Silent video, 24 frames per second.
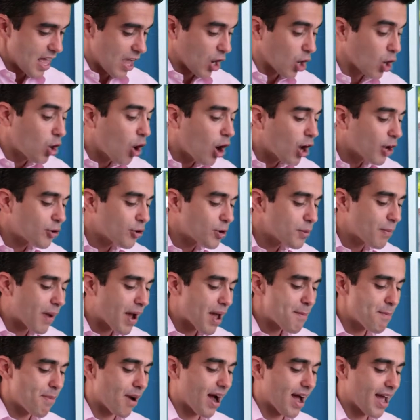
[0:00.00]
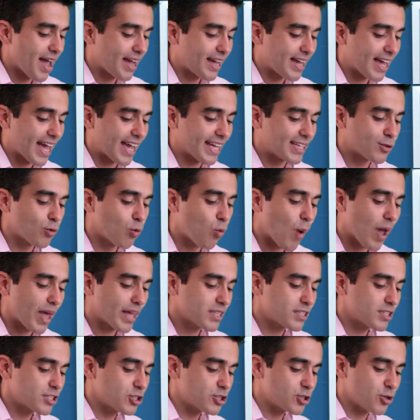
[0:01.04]
got on my bike and
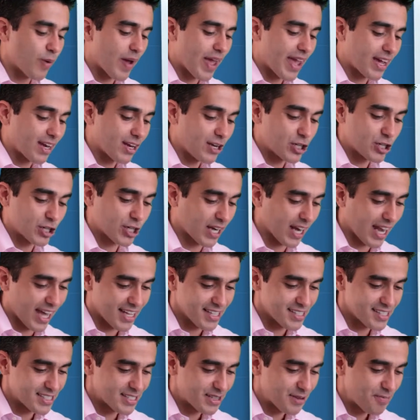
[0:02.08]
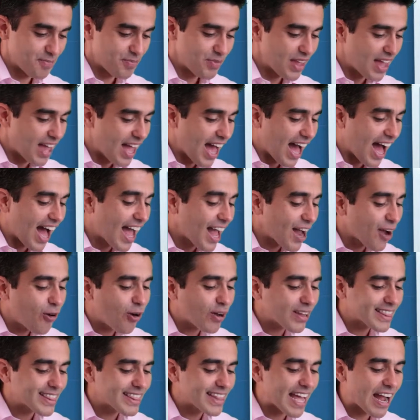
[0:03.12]
went to English class. I
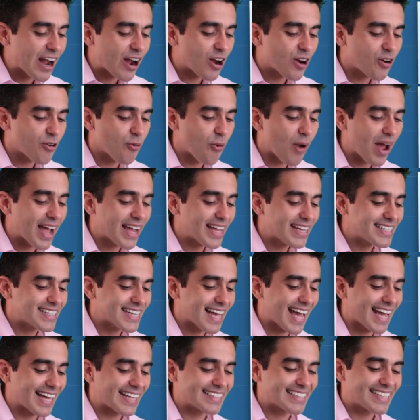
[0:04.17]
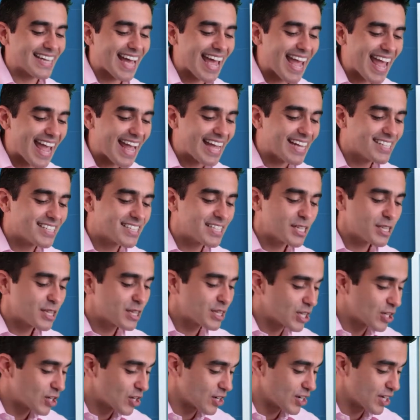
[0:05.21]
got there right at
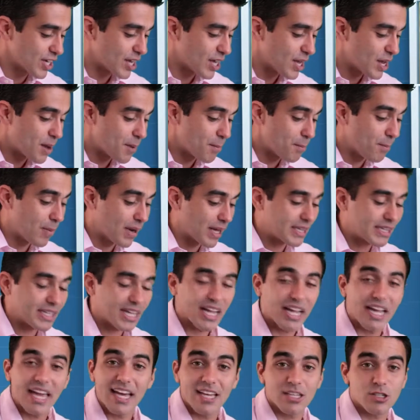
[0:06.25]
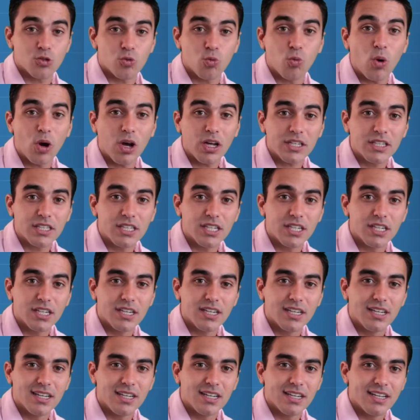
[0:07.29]
8.30, but guess what?
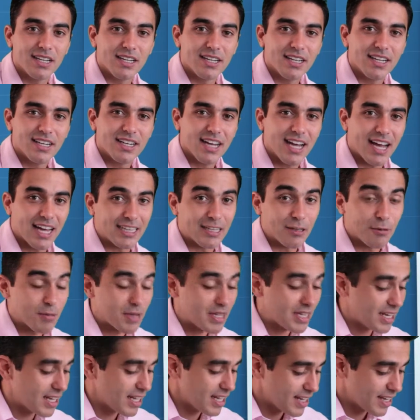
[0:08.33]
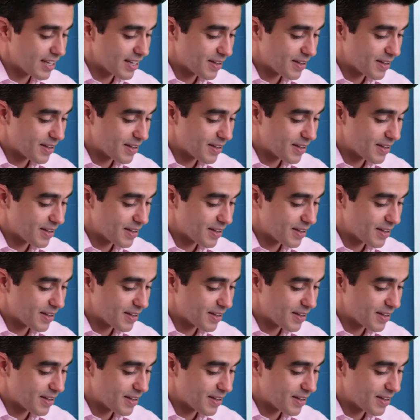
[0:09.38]
Adivine?